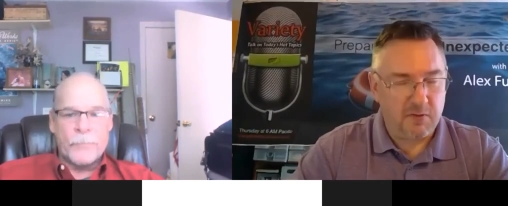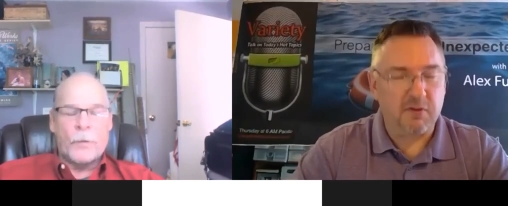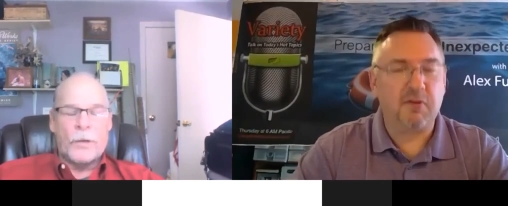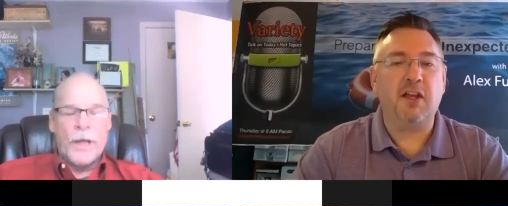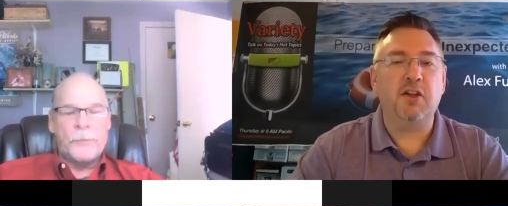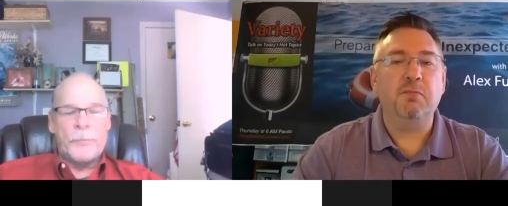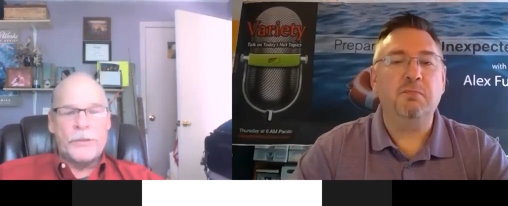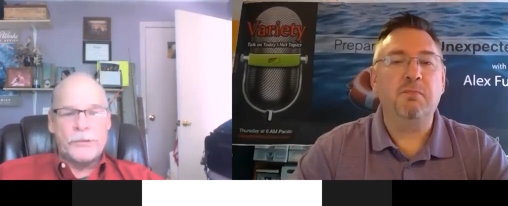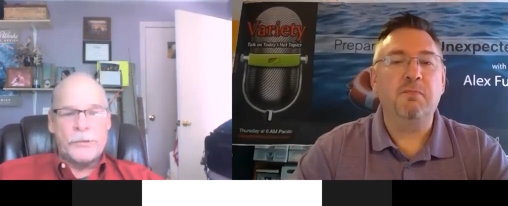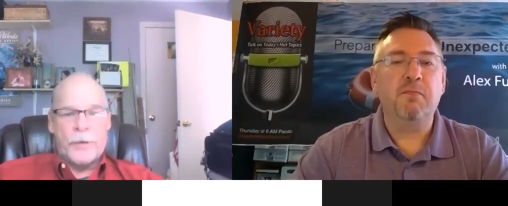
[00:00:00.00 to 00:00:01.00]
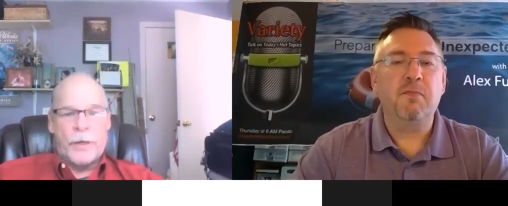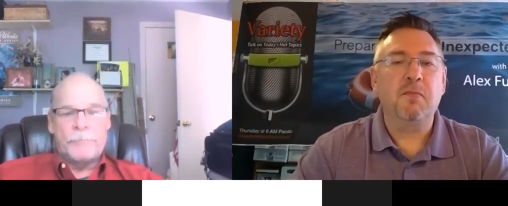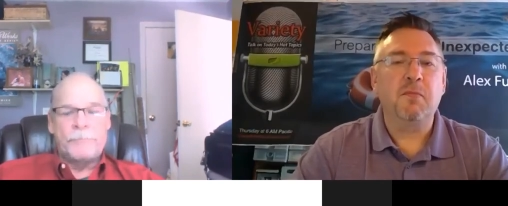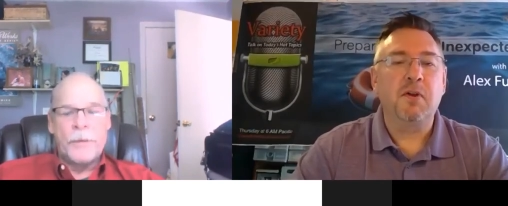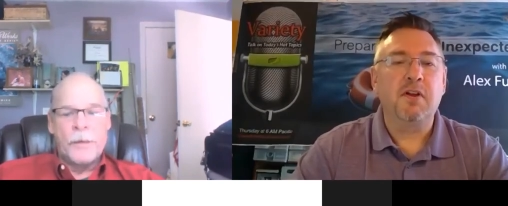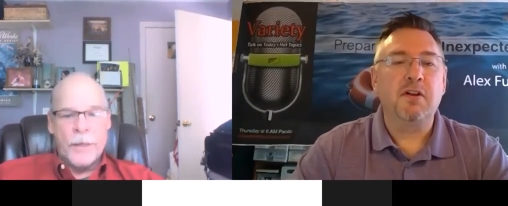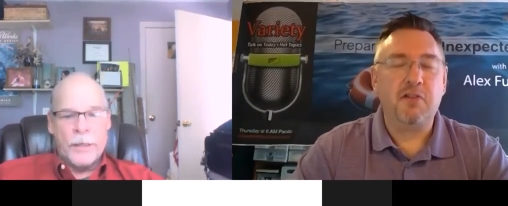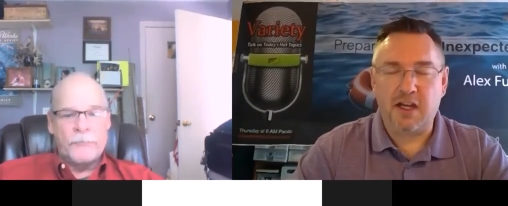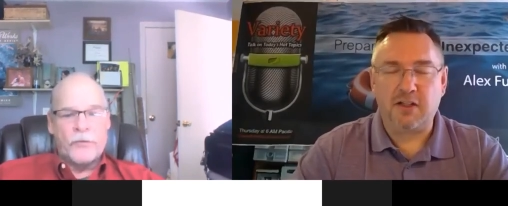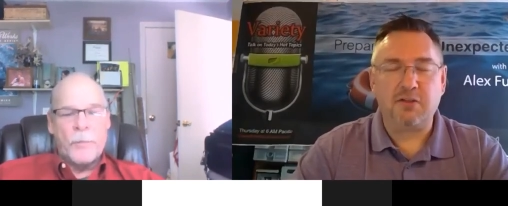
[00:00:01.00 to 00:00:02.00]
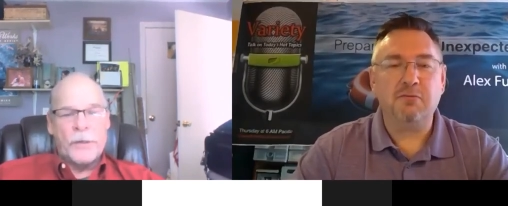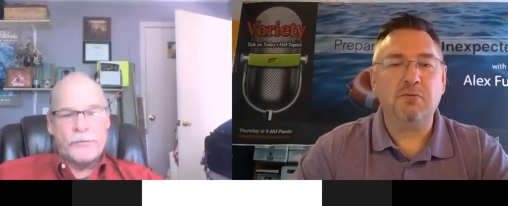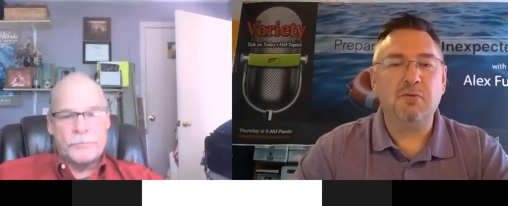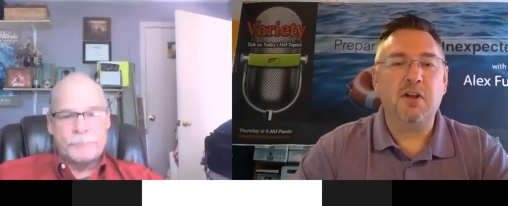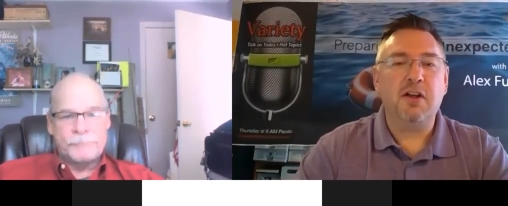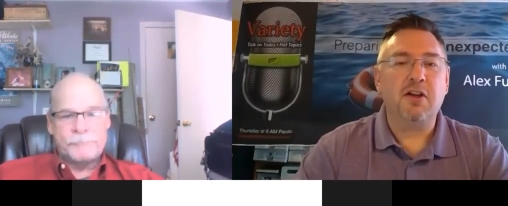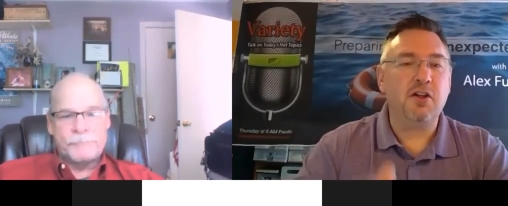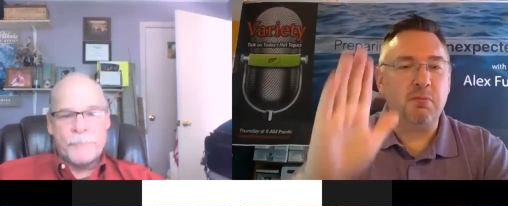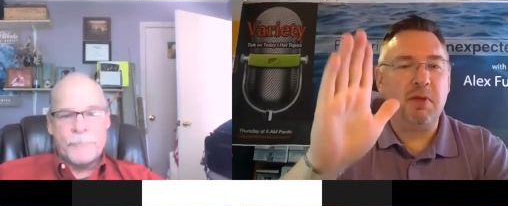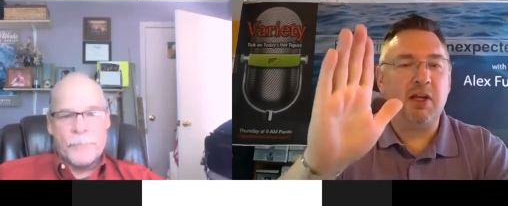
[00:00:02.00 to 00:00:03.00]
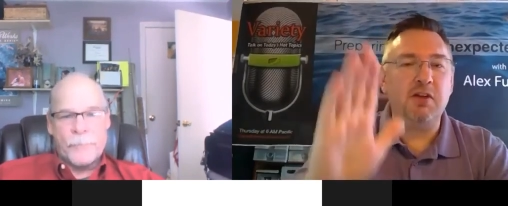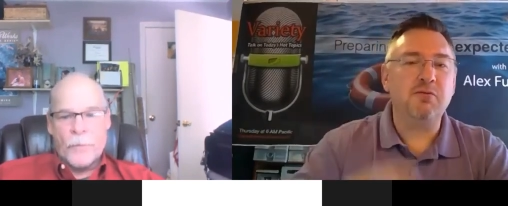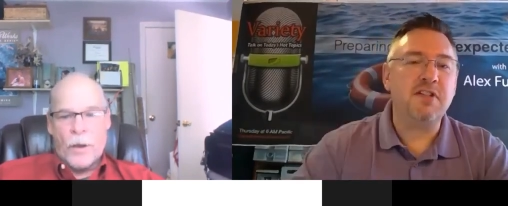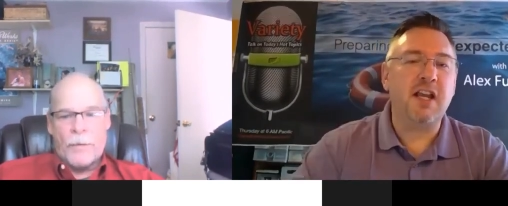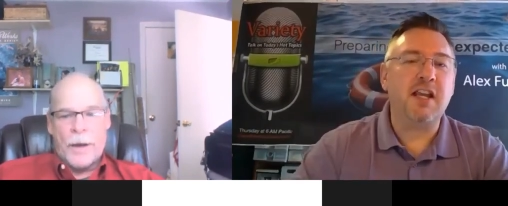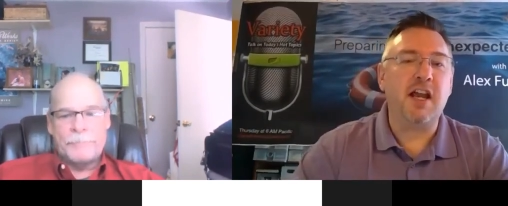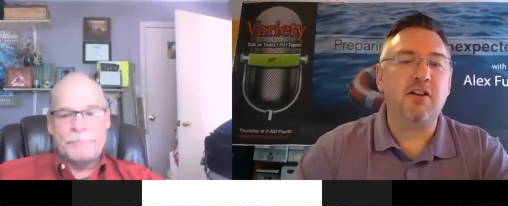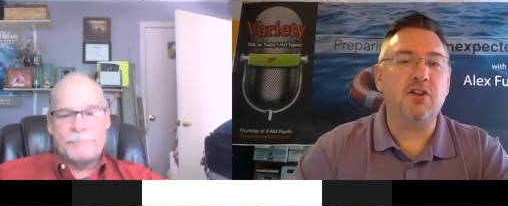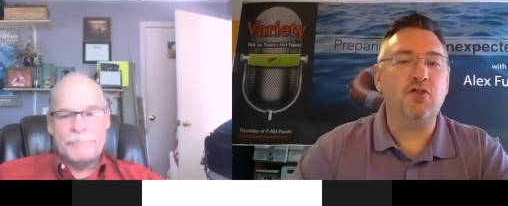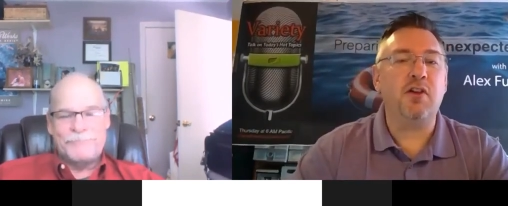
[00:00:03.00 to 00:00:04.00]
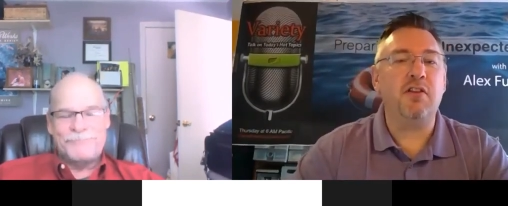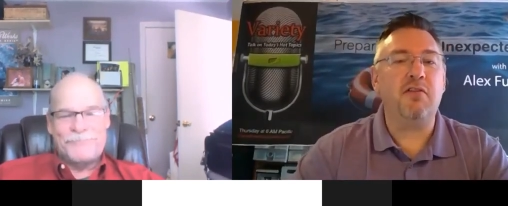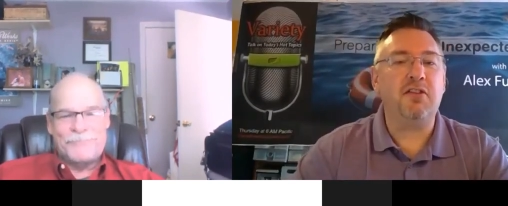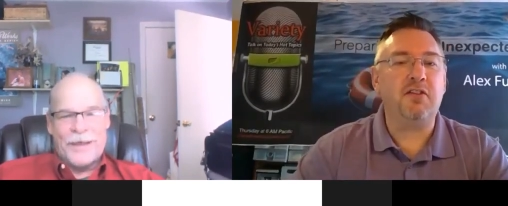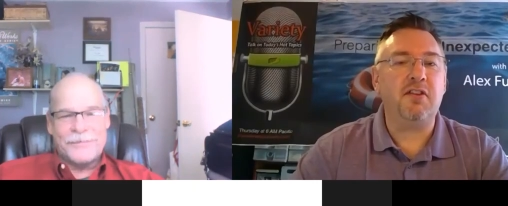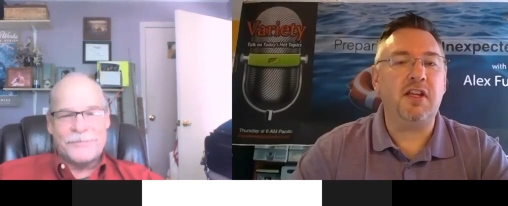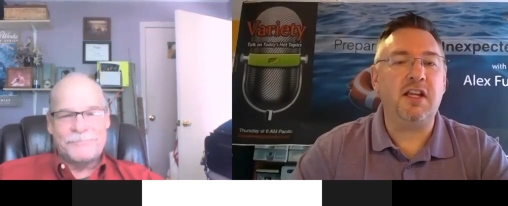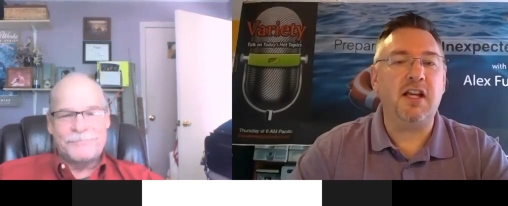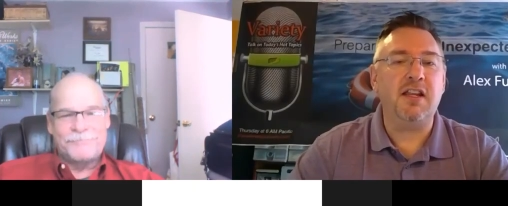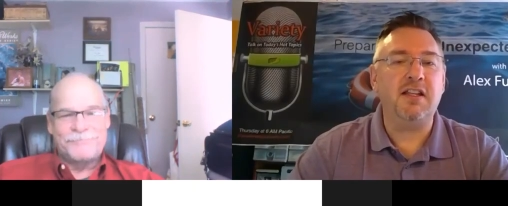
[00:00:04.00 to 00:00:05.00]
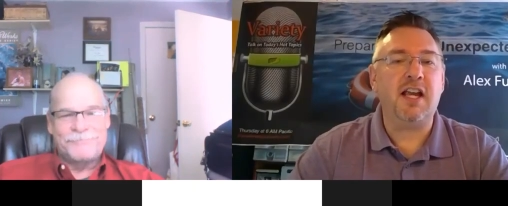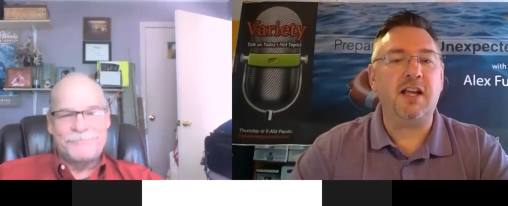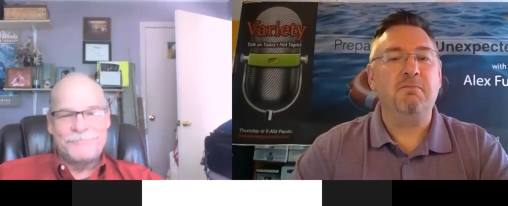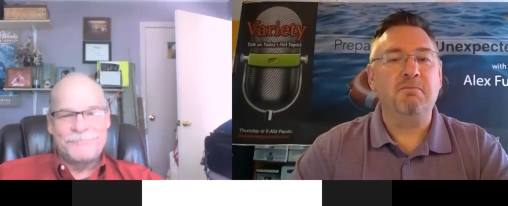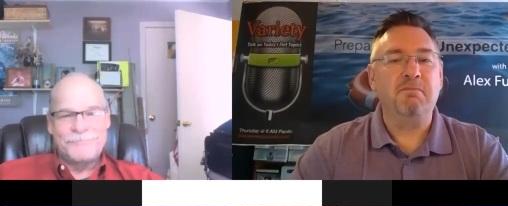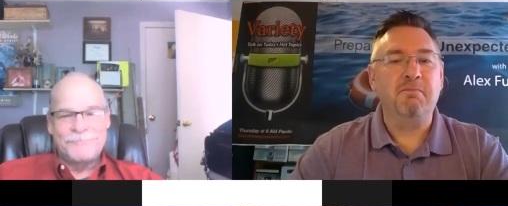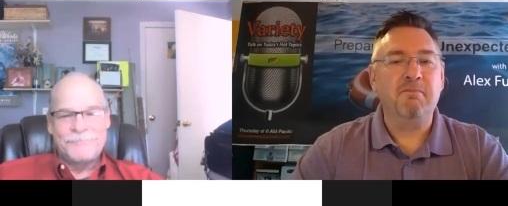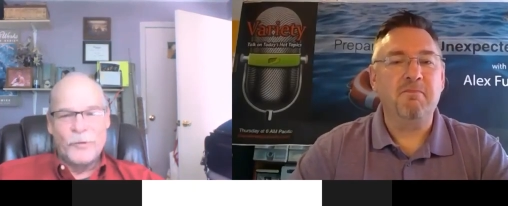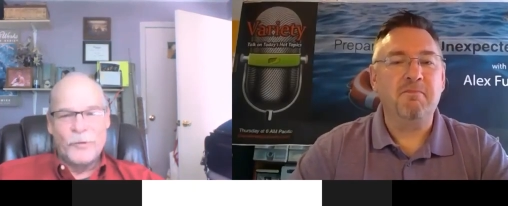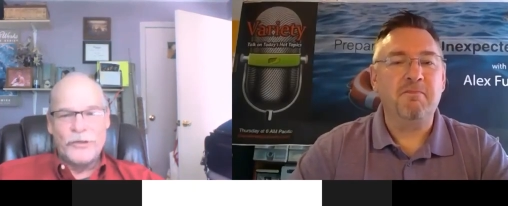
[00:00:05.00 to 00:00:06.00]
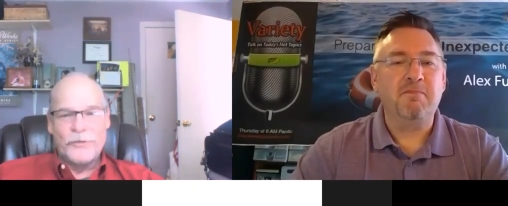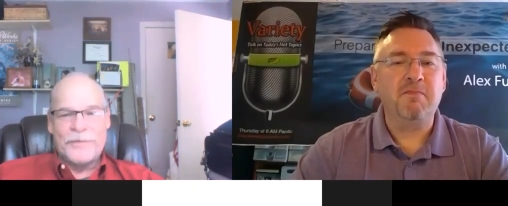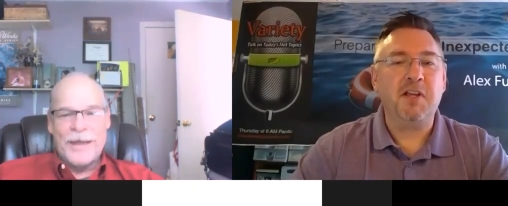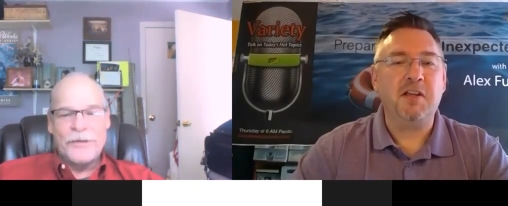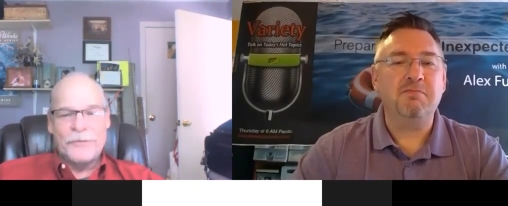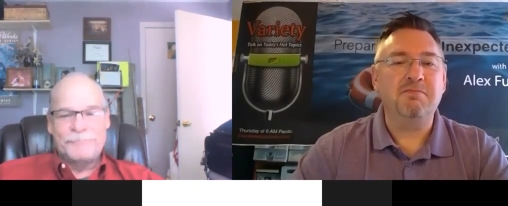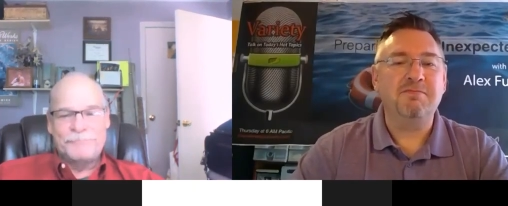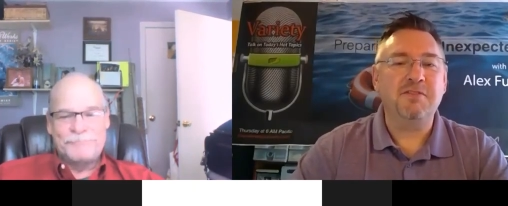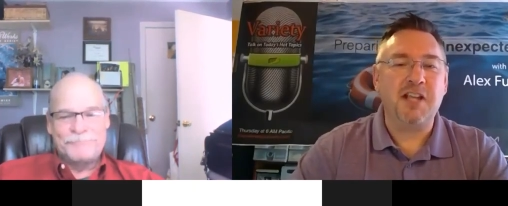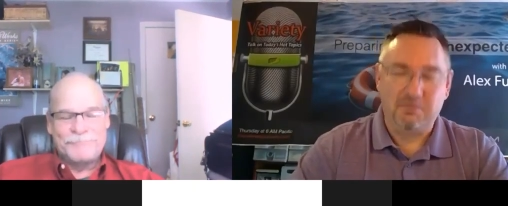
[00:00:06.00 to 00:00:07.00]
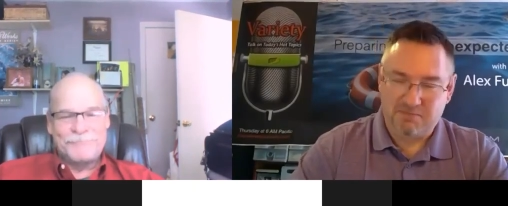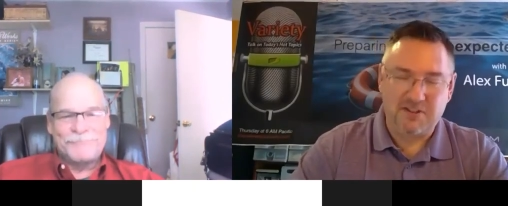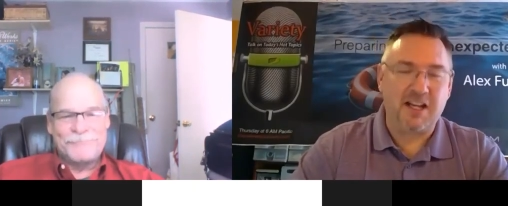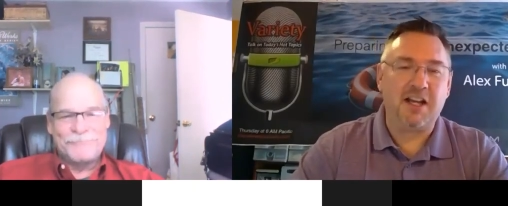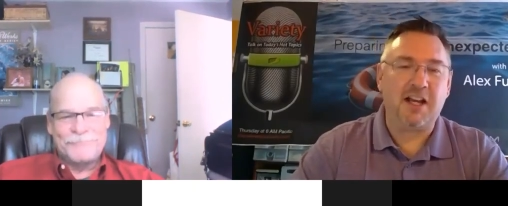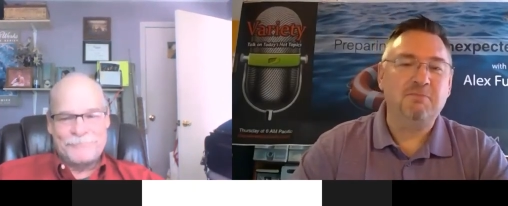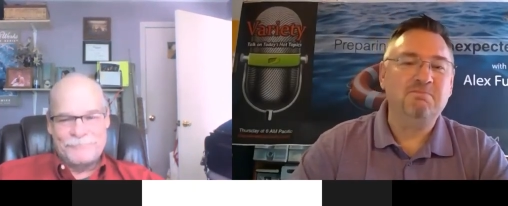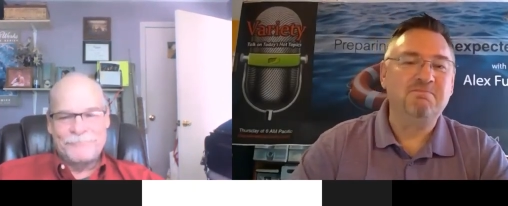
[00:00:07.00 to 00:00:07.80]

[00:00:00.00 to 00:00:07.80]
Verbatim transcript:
Speaker 1: So Glad you. to participate. Thank Great. you very much.
Speaker 2: Good to meet you. Take All care right. and enjoy the rest Thanks. of the uh, the day.
Speaker 1: Will do. Thank you.
Speaker 2: Take care.